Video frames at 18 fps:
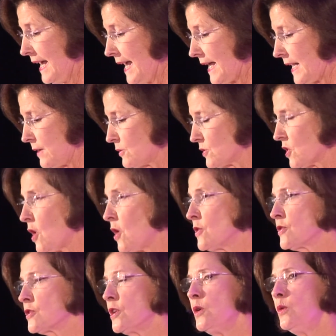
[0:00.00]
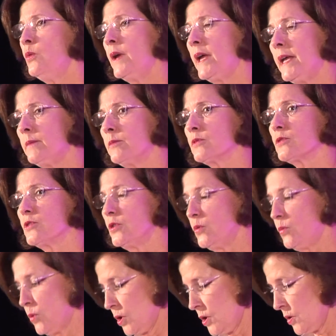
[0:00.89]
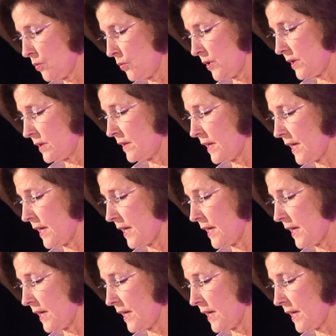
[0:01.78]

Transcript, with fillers: And I was also able to work with